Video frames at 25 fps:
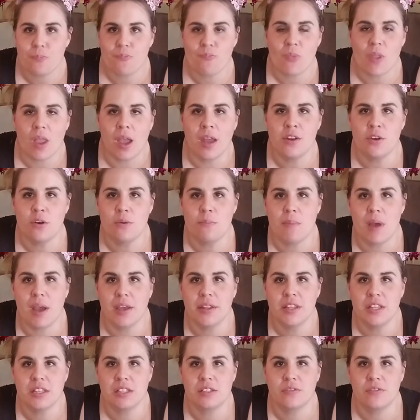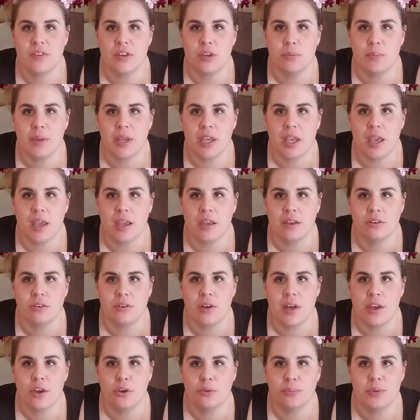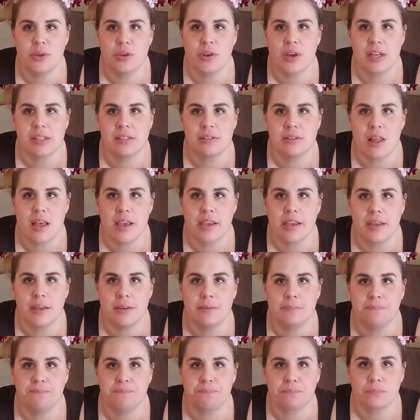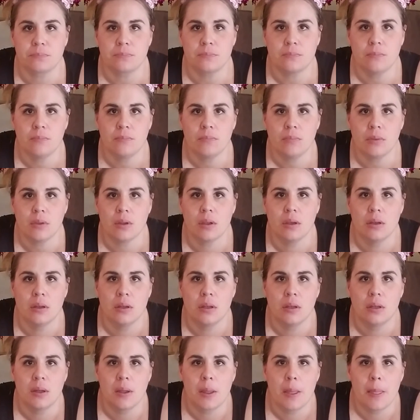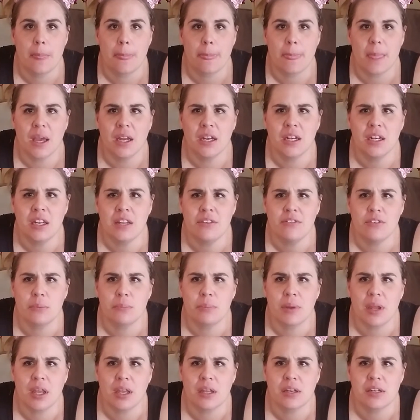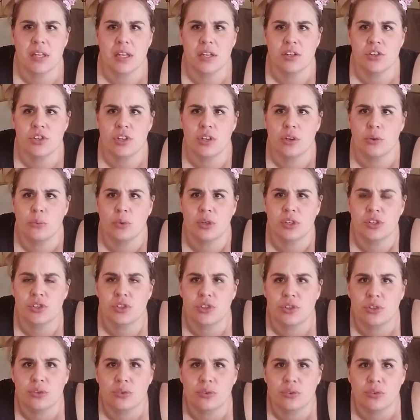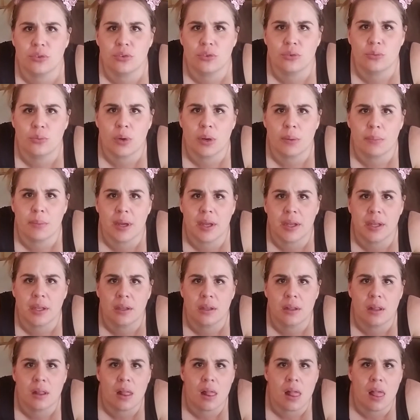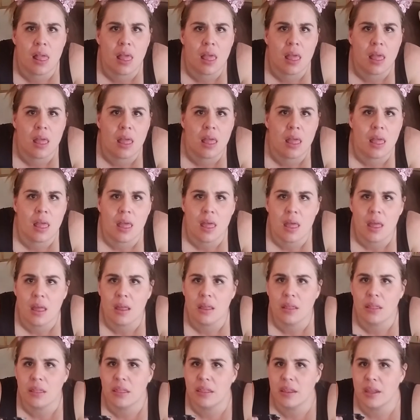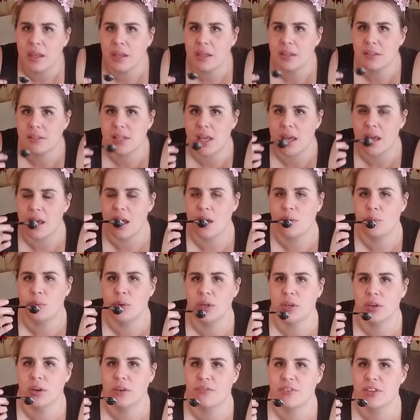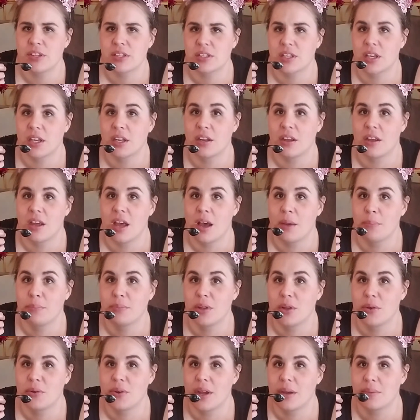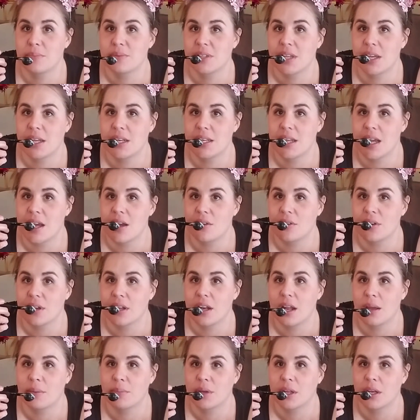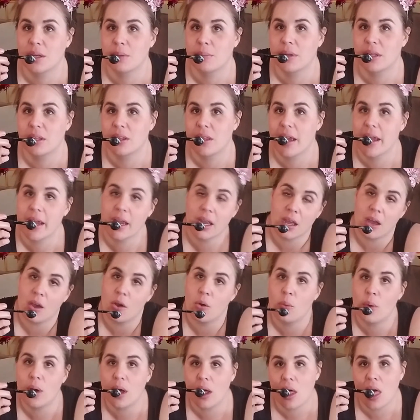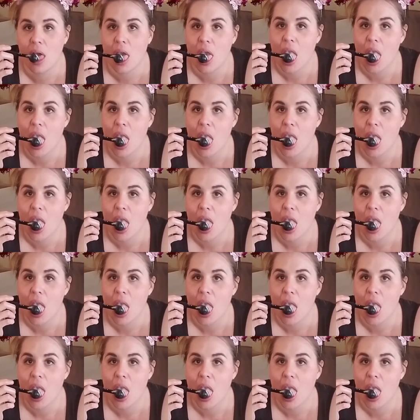I don't mind this filming angle. I hope you guys like it. I didn't even pay attention to where my thing is at. I wonder if it's gonna upload upside down and I'm gonna be like, oh well.